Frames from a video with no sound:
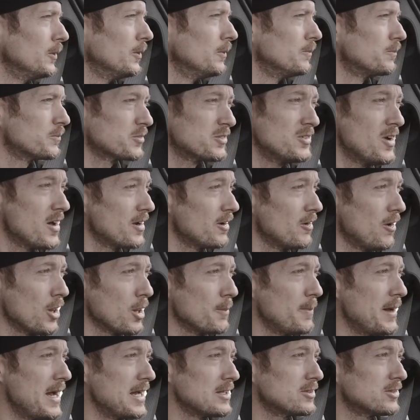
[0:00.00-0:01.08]
it's not at all a
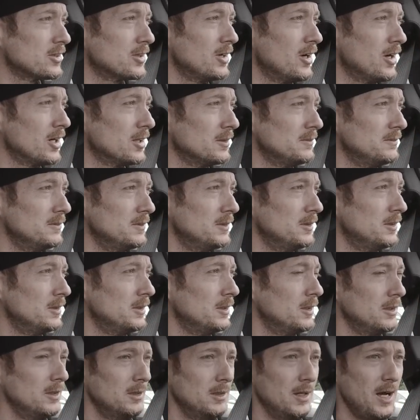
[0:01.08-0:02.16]
bad cigar.
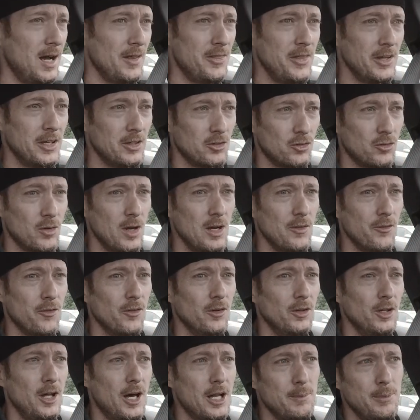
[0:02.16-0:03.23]
I think it's great for
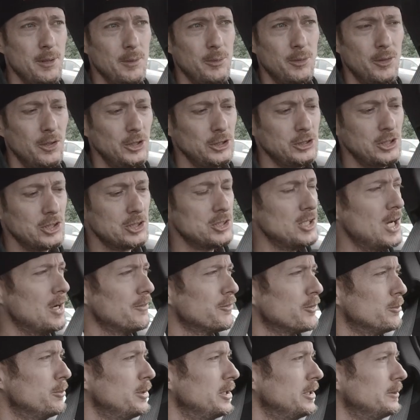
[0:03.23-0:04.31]
a lot of people. It's just not
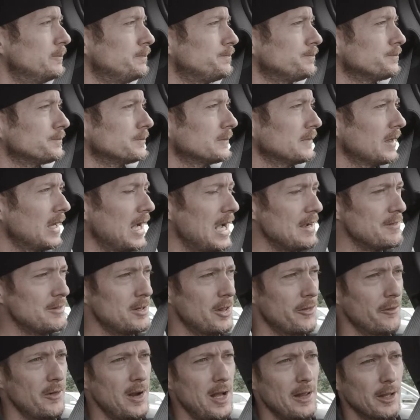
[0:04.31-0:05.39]
for me. I have
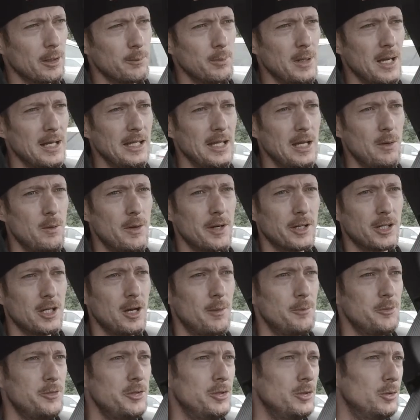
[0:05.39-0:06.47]
another Alec Bradley I want to
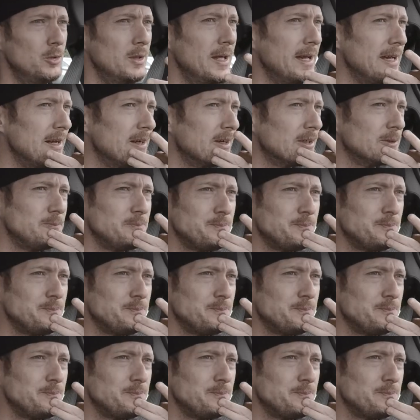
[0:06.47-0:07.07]
come to later